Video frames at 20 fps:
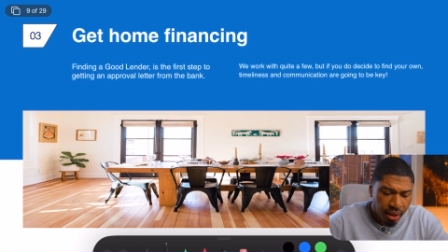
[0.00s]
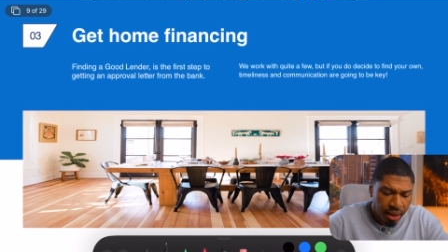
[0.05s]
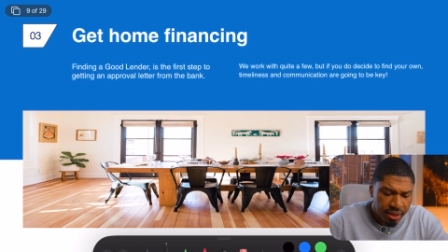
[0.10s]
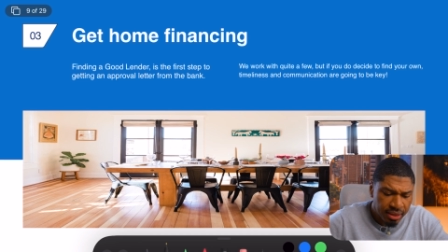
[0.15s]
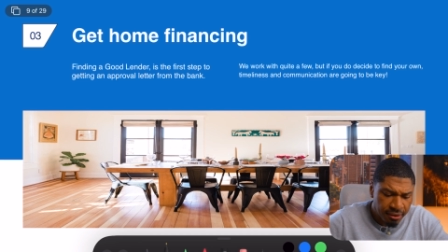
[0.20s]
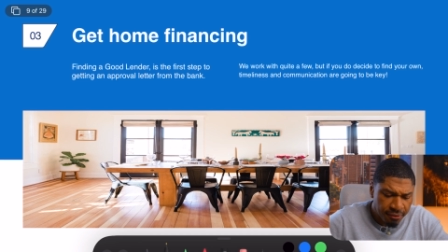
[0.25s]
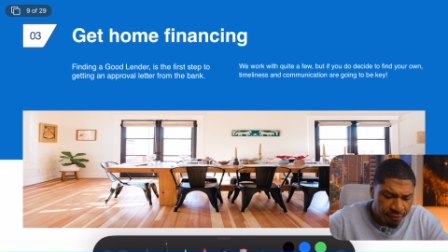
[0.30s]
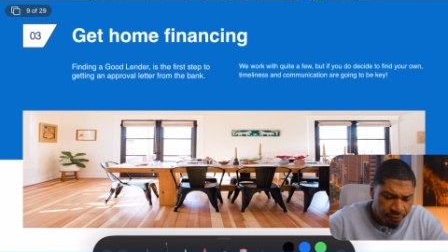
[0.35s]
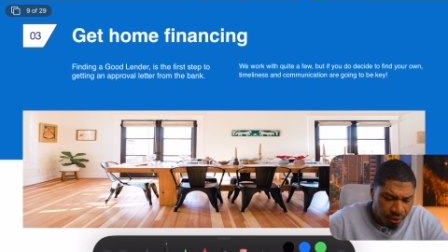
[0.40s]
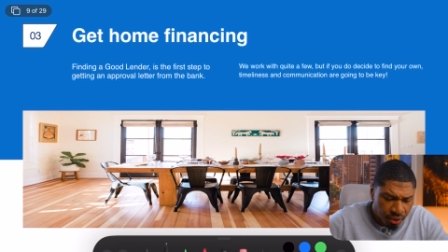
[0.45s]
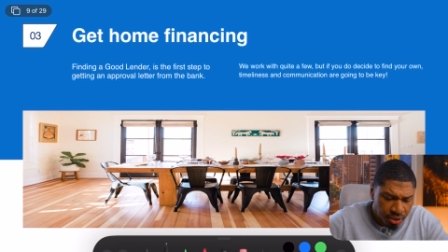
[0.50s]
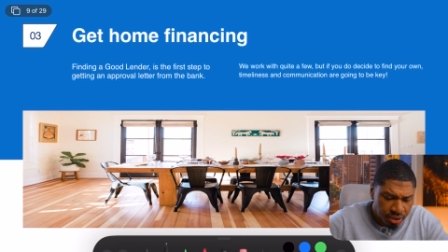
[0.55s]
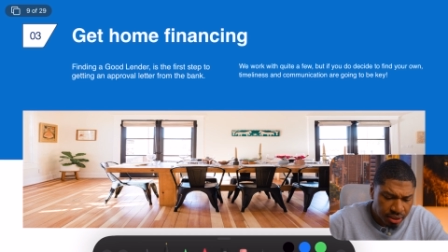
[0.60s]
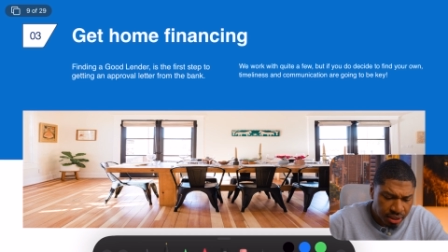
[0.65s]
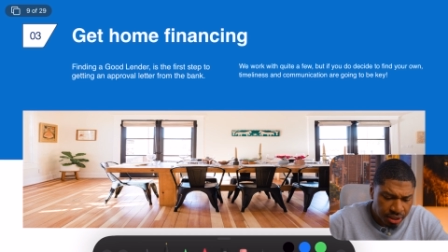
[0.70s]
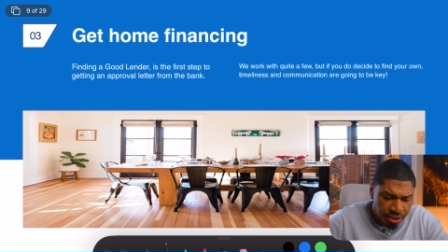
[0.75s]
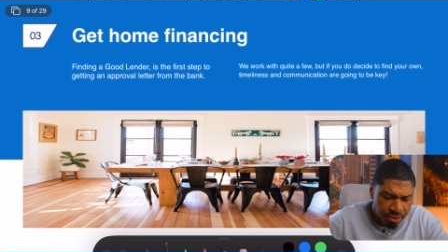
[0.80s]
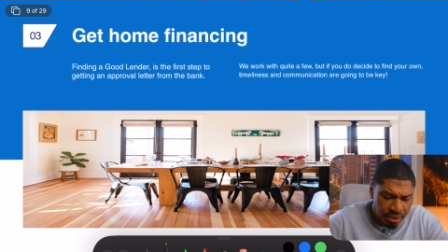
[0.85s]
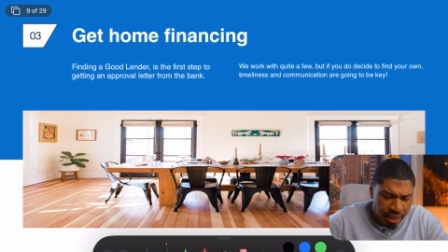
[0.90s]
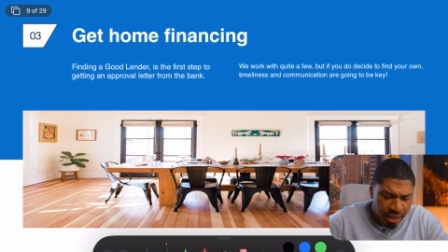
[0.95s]
the first
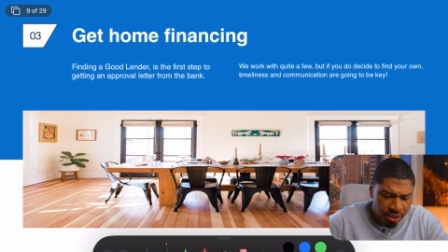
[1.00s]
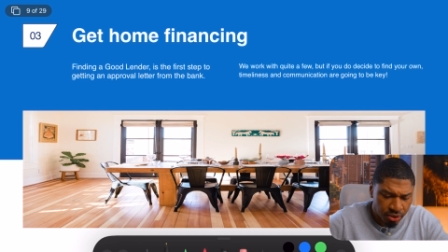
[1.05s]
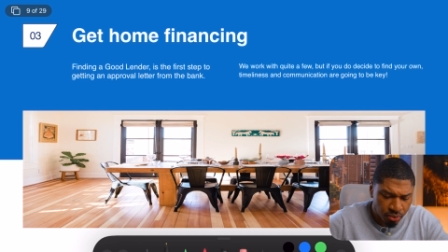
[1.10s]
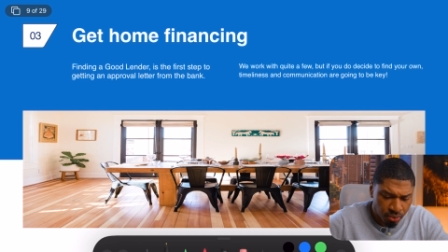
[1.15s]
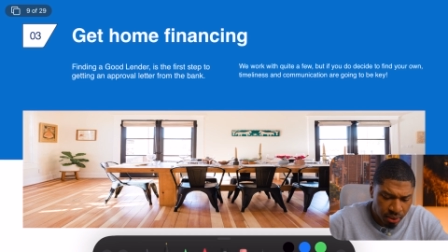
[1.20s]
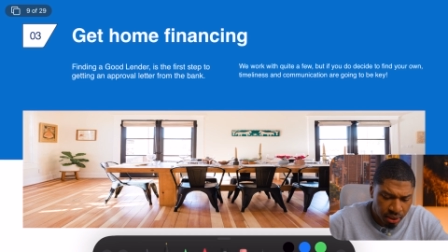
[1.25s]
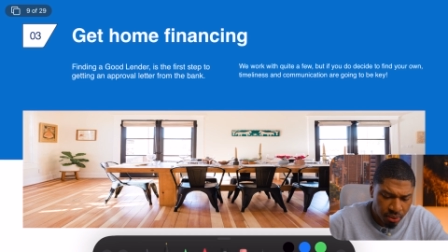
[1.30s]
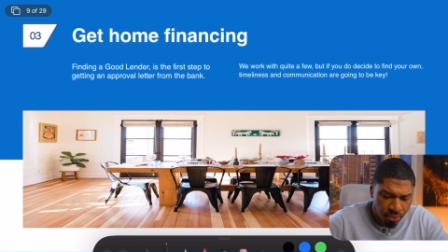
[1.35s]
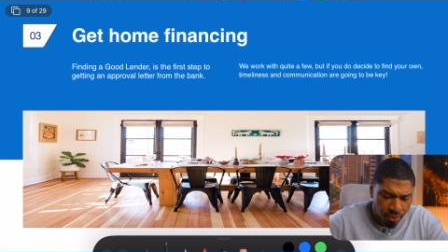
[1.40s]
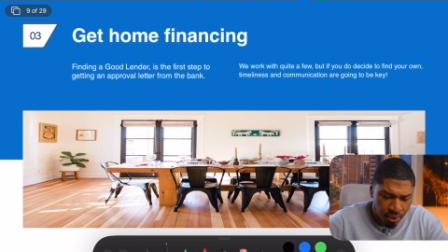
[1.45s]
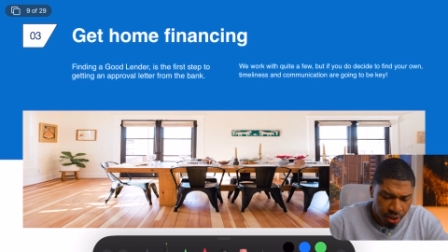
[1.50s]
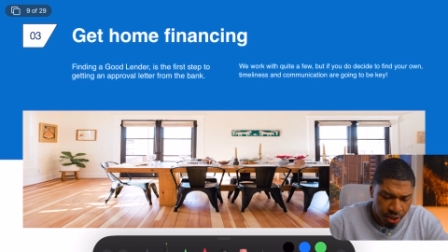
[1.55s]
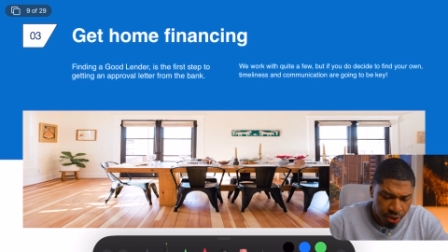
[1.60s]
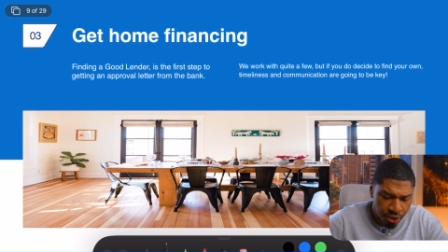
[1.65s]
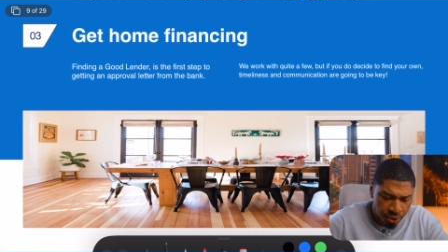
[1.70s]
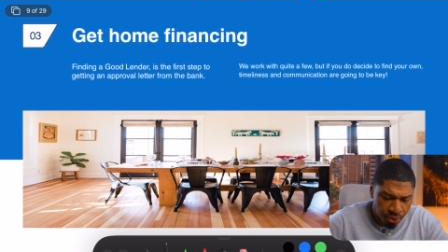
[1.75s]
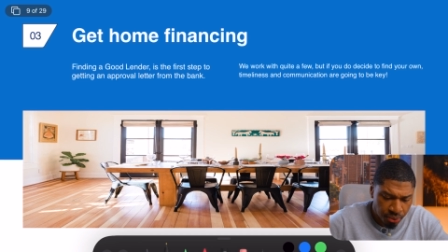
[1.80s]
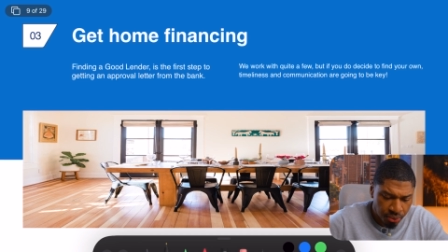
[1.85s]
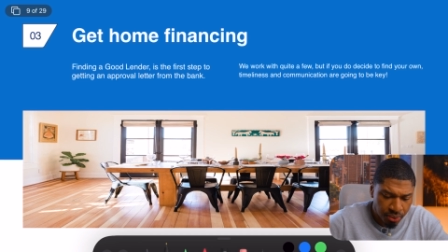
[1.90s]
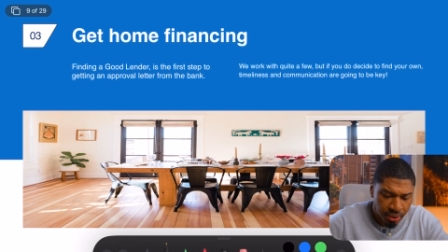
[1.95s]
thing you guys really want to
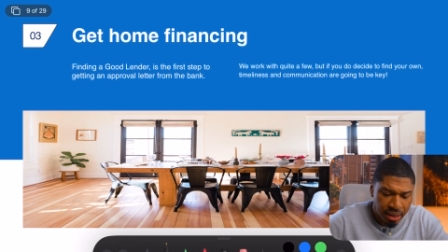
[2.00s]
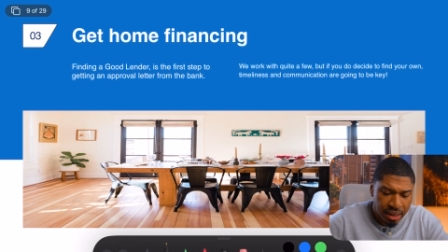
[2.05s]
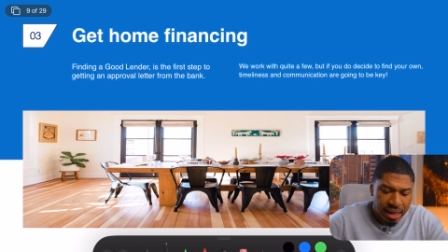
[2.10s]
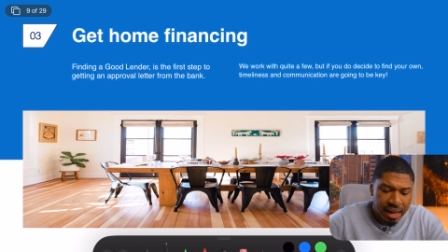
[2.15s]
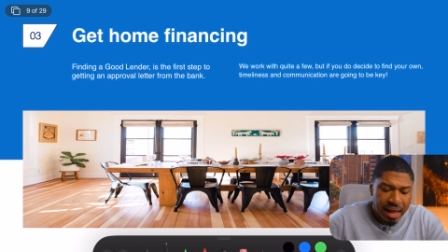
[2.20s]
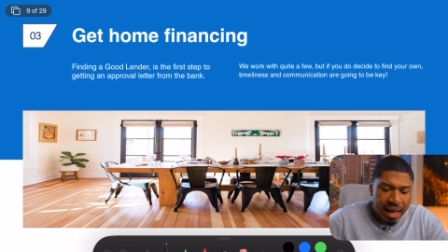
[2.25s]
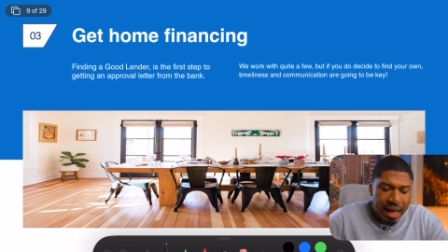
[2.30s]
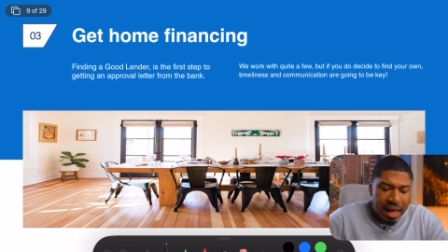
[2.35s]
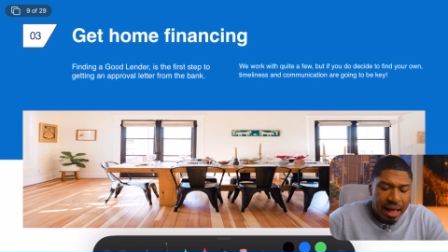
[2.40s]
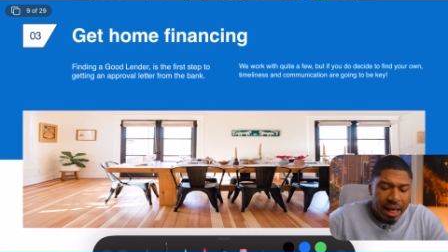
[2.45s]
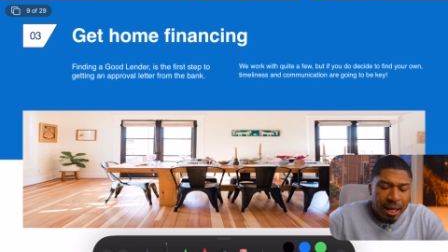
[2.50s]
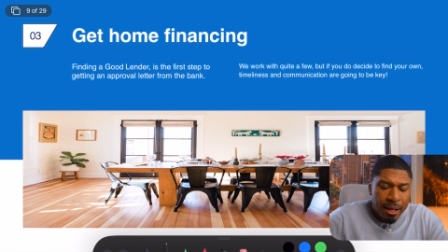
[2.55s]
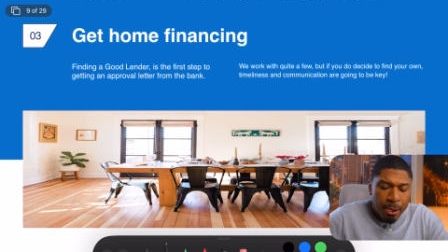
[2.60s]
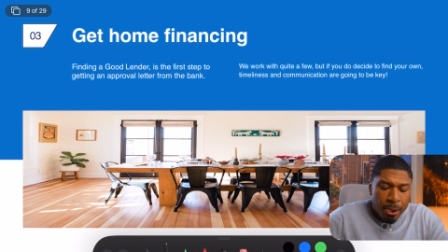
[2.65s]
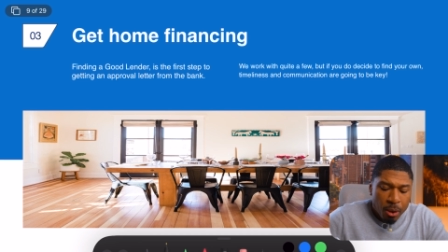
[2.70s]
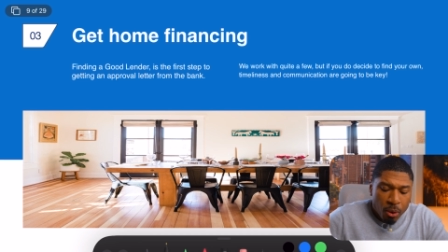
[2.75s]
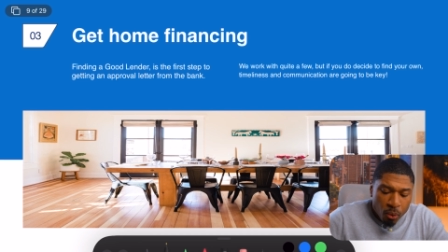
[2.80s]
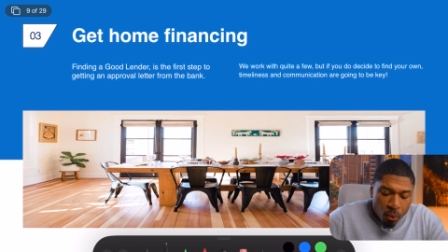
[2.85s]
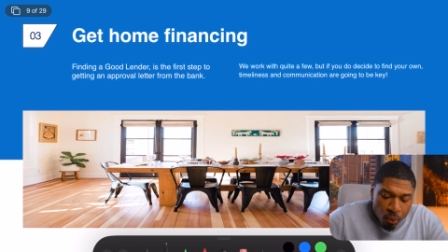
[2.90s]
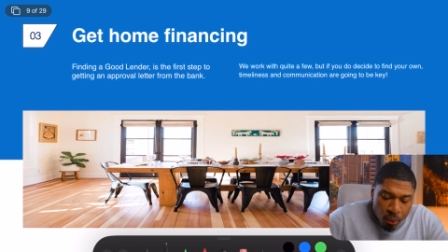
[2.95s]
do
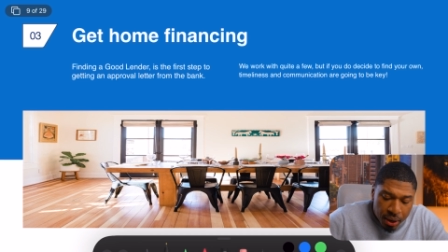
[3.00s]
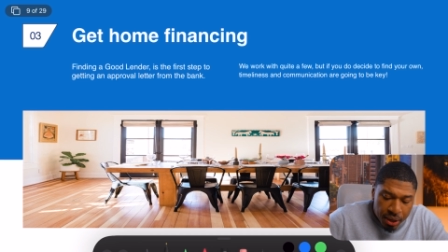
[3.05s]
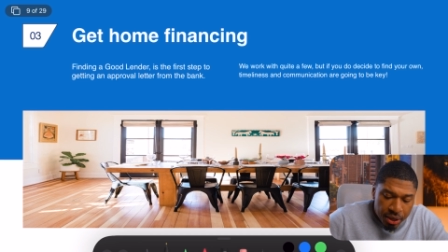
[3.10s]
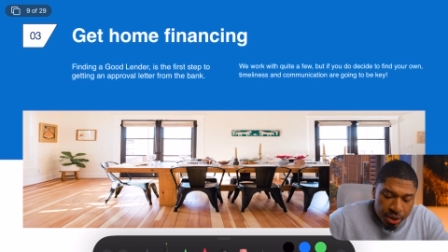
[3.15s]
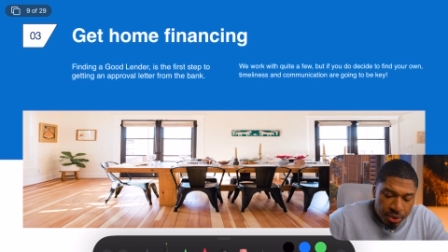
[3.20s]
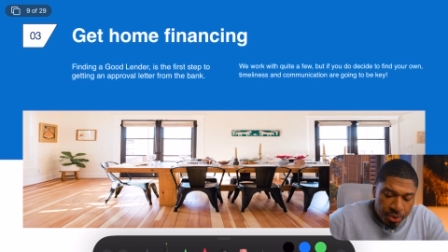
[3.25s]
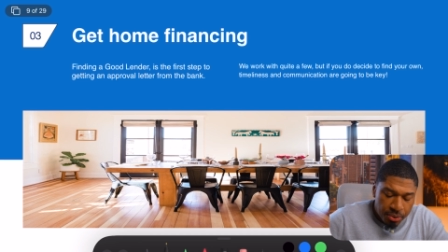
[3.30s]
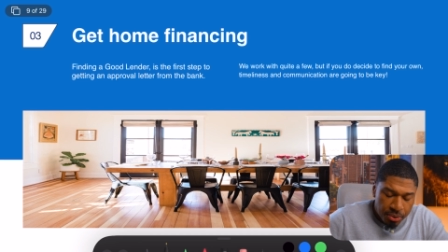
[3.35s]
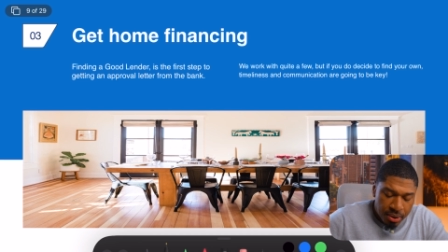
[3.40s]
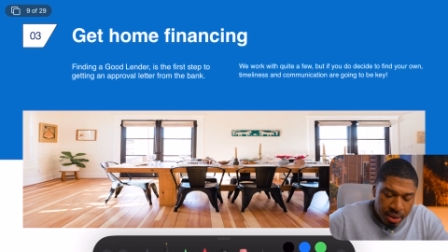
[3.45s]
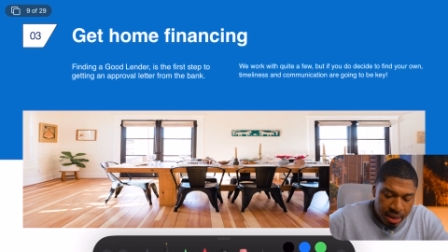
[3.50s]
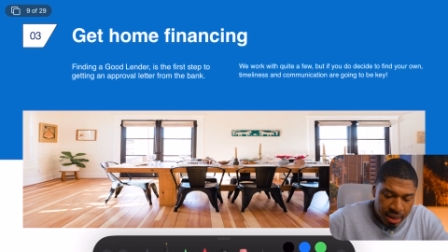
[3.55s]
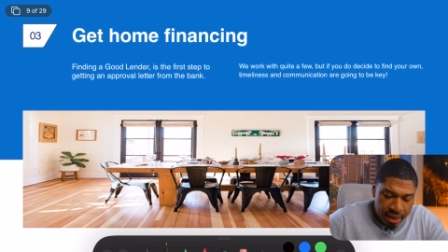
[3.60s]
when you